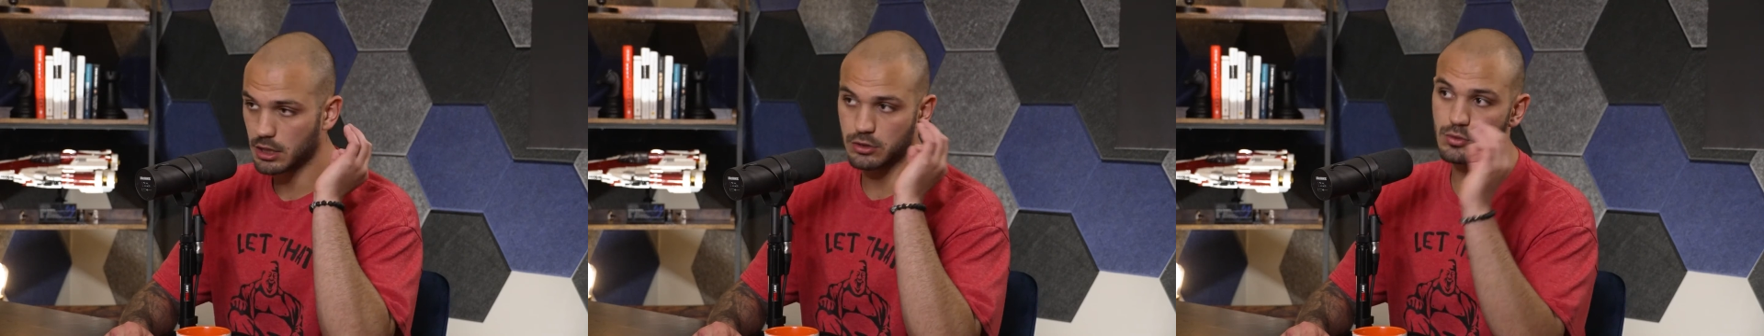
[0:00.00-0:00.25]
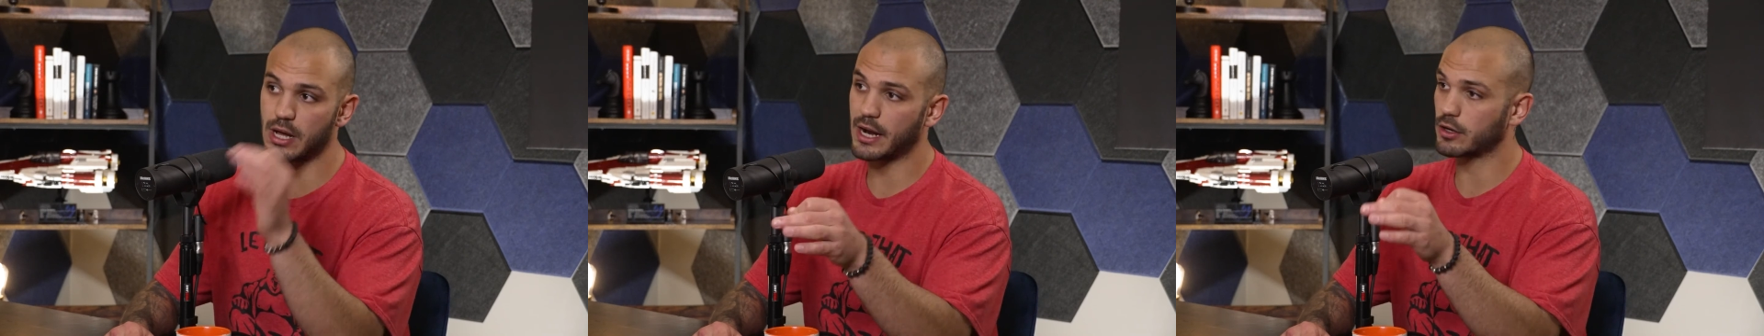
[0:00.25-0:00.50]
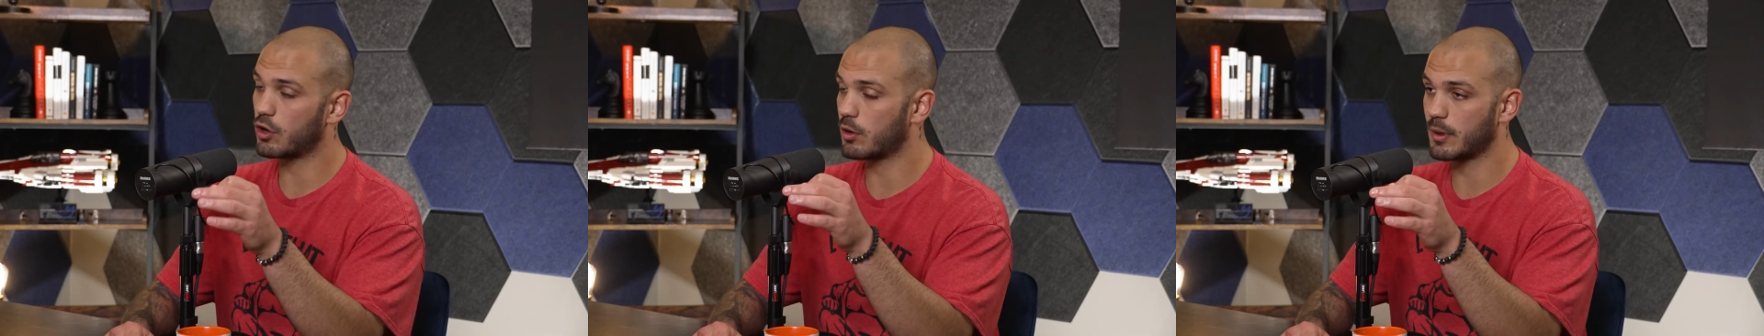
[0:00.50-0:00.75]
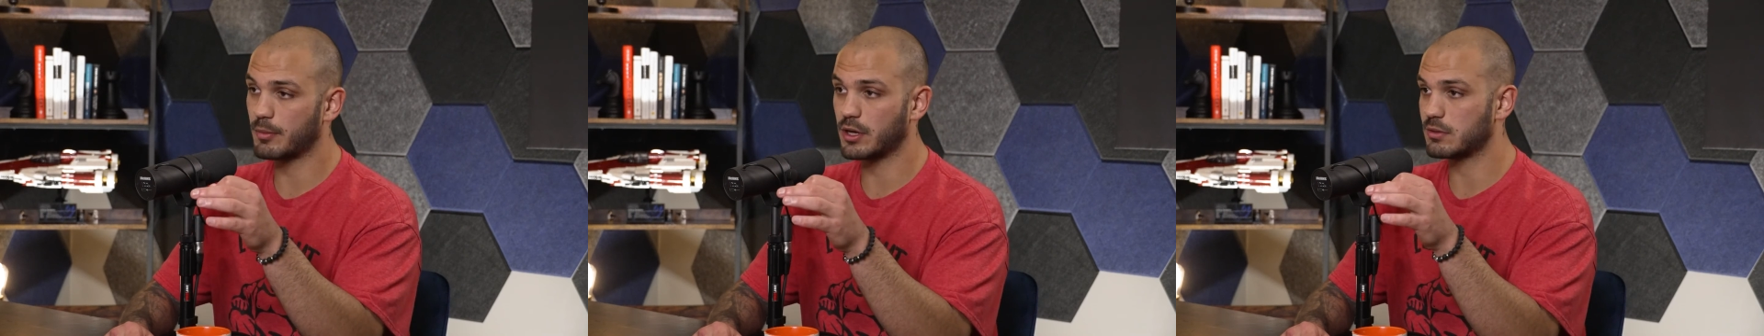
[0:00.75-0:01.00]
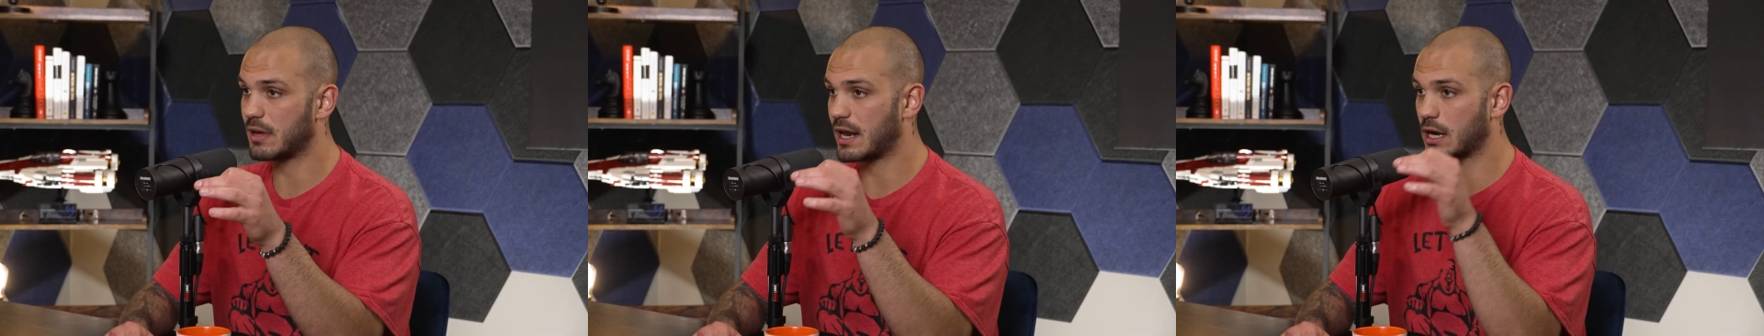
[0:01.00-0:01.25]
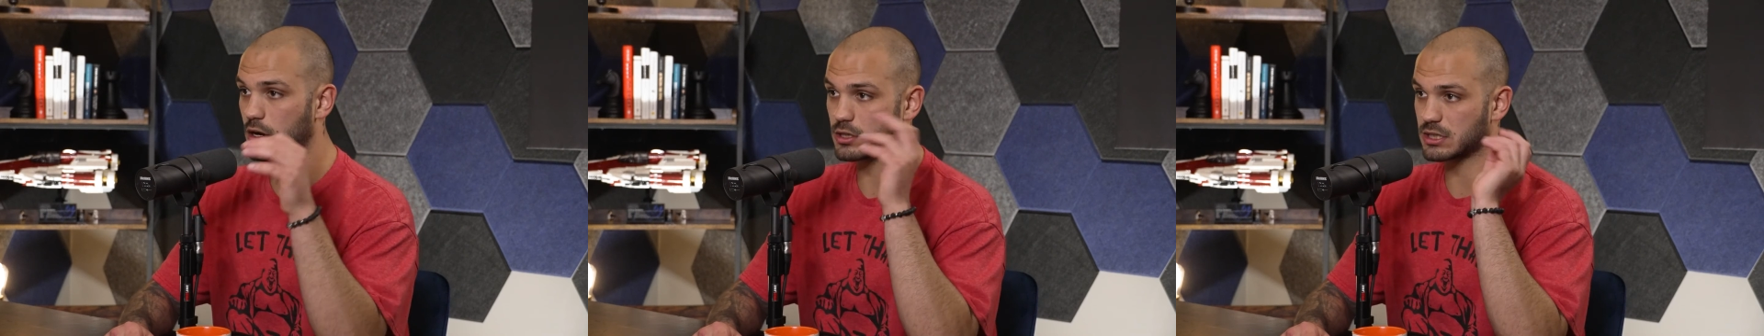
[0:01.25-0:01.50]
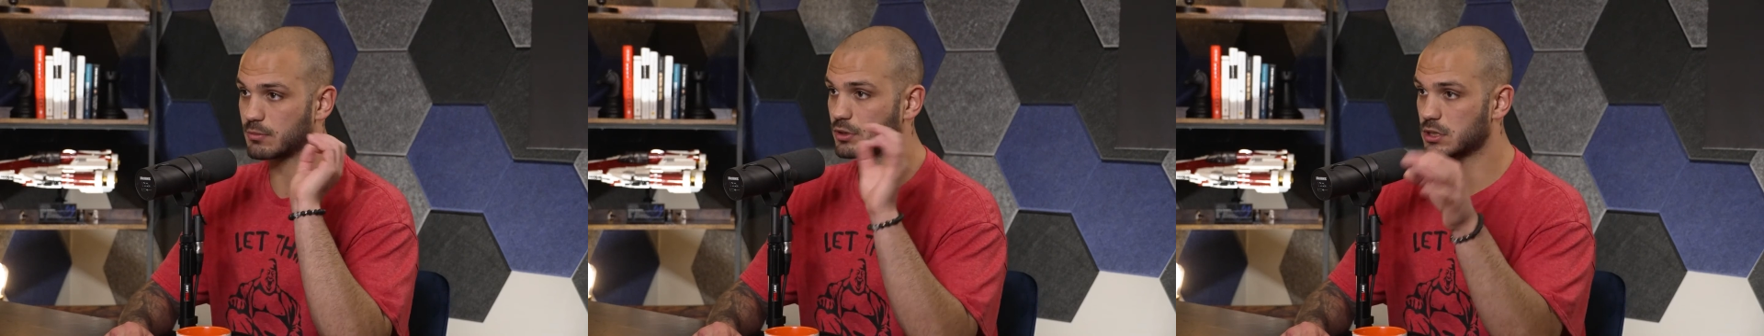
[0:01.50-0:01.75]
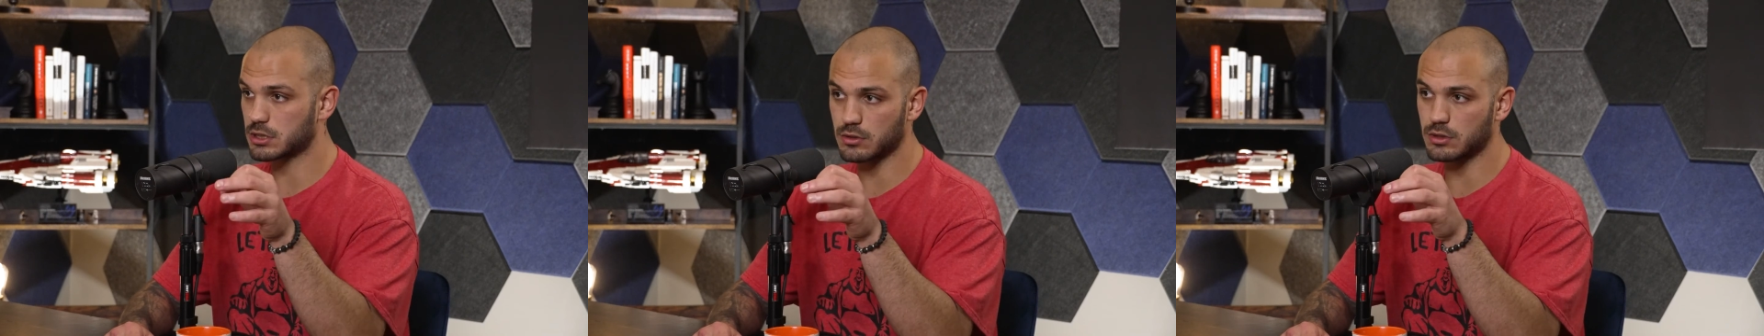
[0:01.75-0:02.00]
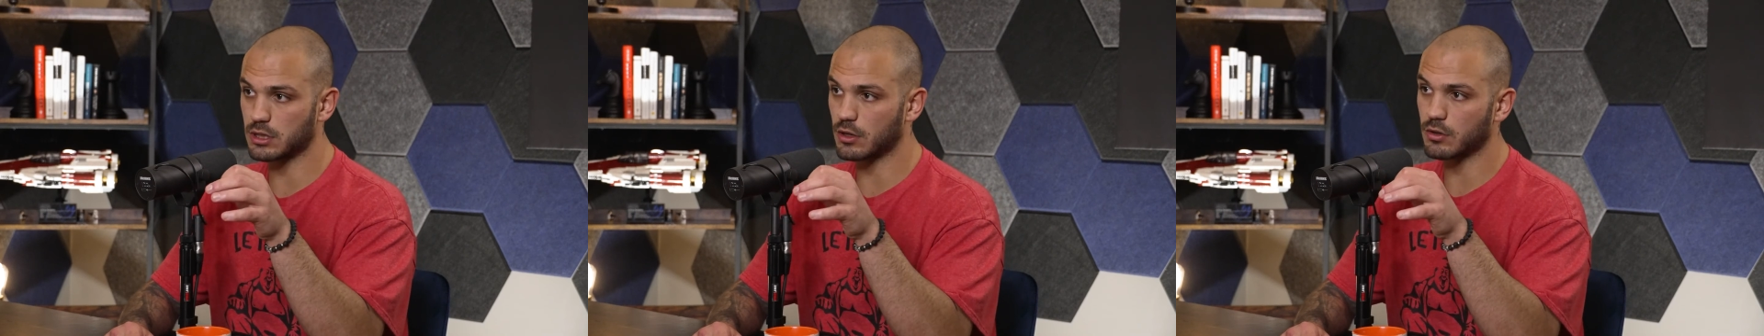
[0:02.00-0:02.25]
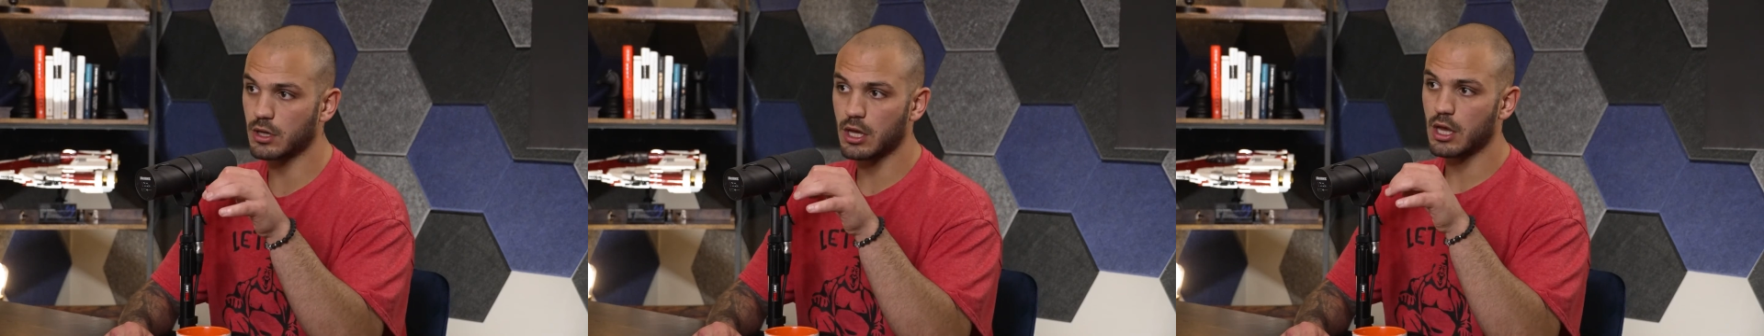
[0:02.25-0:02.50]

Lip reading: You got to call my buddy Matt Harris at Blitz Studio.